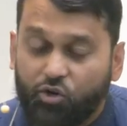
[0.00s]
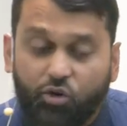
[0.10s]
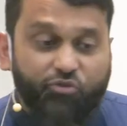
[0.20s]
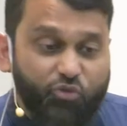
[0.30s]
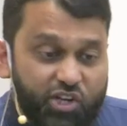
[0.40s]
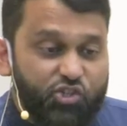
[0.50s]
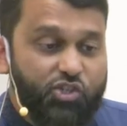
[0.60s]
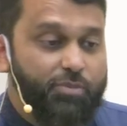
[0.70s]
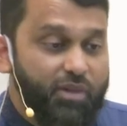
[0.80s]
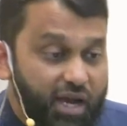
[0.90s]
A good
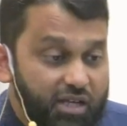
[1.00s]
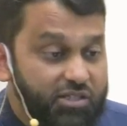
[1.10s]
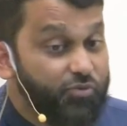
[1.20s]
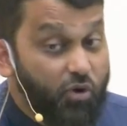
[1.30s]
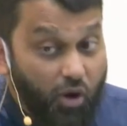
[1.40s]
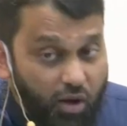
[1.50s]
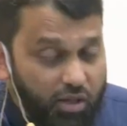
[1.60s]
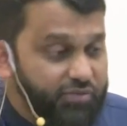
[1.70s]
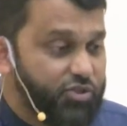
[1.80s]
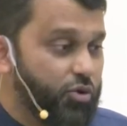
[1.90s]
friendship lasts for
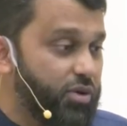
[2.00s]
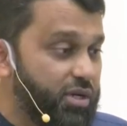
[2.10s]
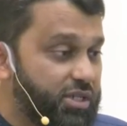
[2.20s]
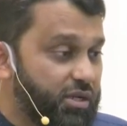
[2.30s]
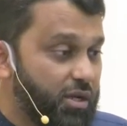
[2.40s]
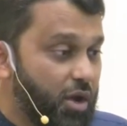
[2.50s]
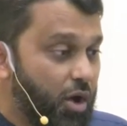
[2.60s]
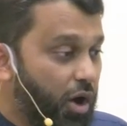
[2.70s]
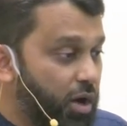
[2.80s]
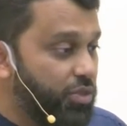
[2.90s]
all of eternity.
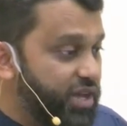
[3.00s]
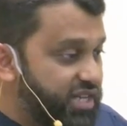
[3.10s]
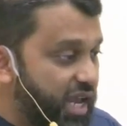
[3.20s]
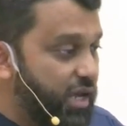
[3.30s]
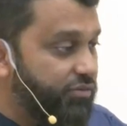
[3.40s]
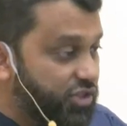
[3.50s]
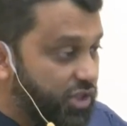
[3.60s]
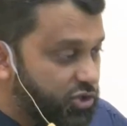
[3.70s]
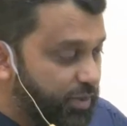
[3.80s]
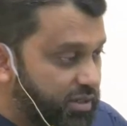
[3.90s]
On the day of
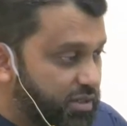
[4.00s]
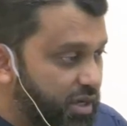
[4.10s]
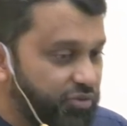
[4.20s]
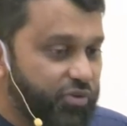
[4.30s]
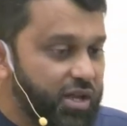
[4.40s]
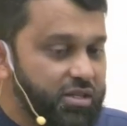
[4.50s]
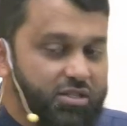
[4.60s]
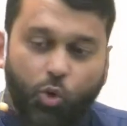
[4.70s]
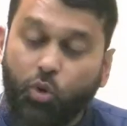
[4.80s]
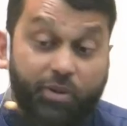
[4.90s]
judgment,
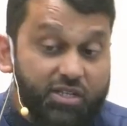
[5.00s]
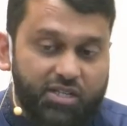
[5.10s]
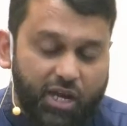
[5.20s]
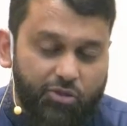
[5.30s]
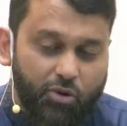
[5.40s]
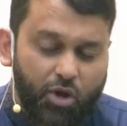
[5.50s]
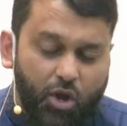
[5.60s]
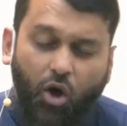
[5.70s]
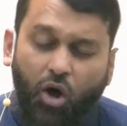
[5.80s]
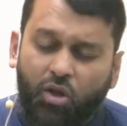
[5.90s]
friends will be together.
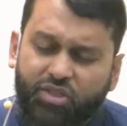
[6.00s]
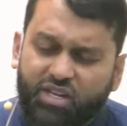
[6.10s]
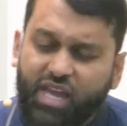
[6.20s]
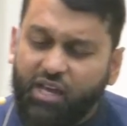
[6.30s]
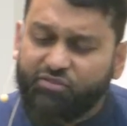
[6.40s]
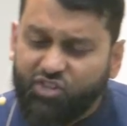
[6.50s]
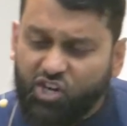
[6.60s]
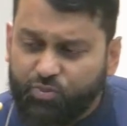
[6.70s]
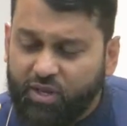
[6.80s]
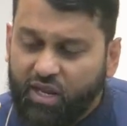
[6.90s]
On the day of
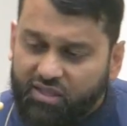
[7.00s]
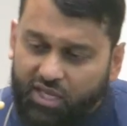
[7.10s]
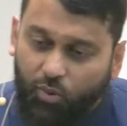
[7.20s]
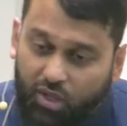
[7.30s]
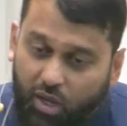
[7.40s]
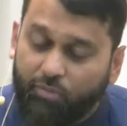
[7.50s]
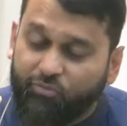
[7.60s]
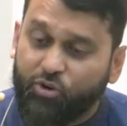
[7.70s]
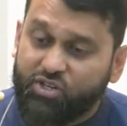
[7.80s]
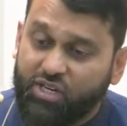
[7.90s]
judgment, they will
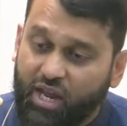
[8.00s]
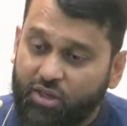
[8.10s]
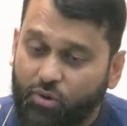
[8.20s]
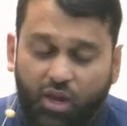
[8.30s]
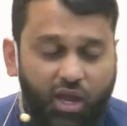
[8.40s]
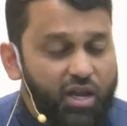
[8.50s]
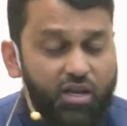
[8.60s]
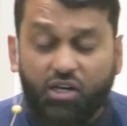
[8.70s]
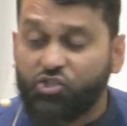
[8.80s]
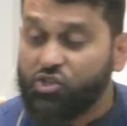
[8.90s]
comfort together.
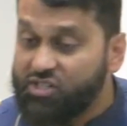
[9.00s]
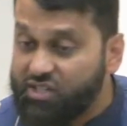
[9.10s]
And not